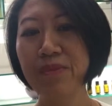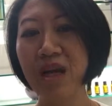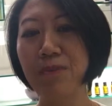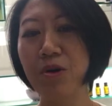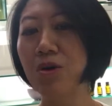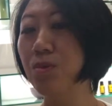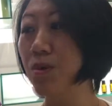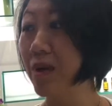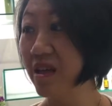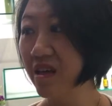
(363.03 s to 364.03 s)
I borrowed more
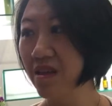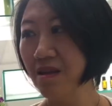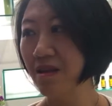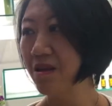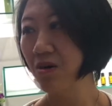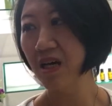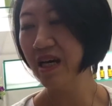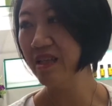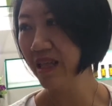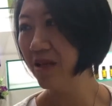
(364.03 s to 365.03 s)
money and then
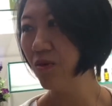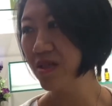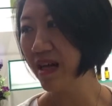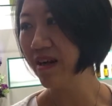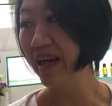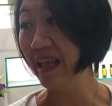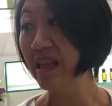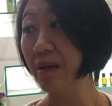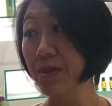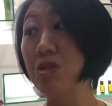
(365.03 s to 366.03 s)
that was how I ended
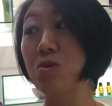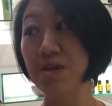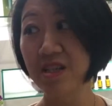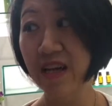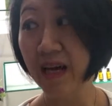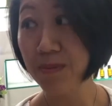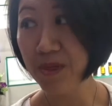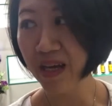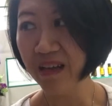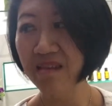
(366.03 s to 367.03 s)
up in so much debt.
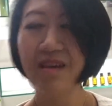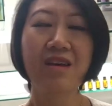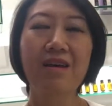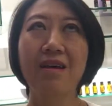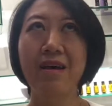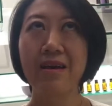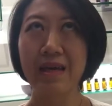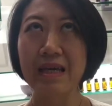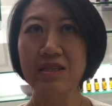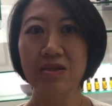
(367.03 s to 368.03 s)
And oh my God.
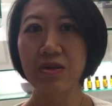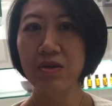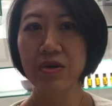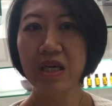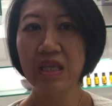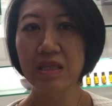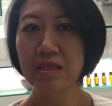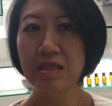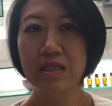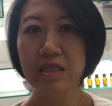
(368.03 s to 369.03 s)
Yeah, so
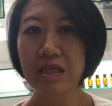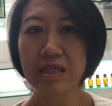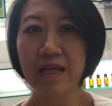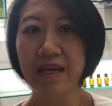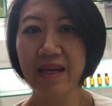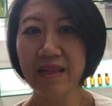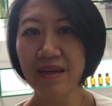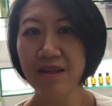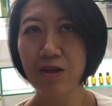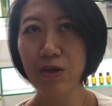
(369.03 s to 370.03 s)
it's, it's like, and
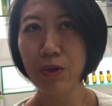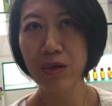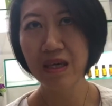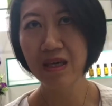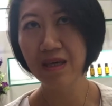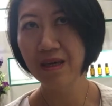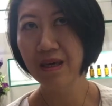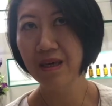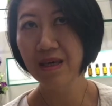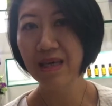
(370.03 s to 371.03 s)
then, you know, he,
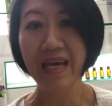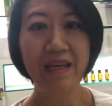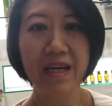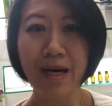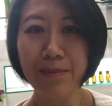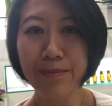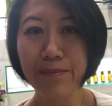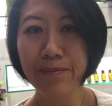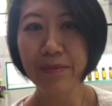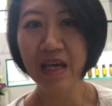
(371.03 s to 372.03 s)
he ended up
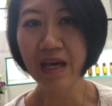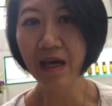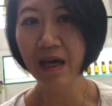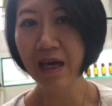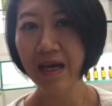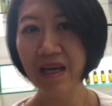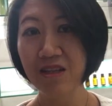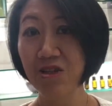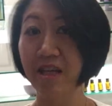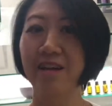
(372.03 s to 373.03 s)
uh,
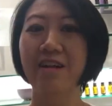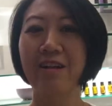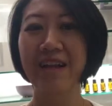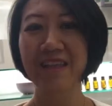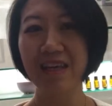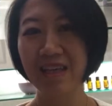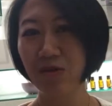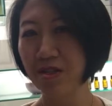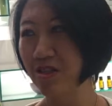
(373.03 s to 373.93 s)
in jail and then he was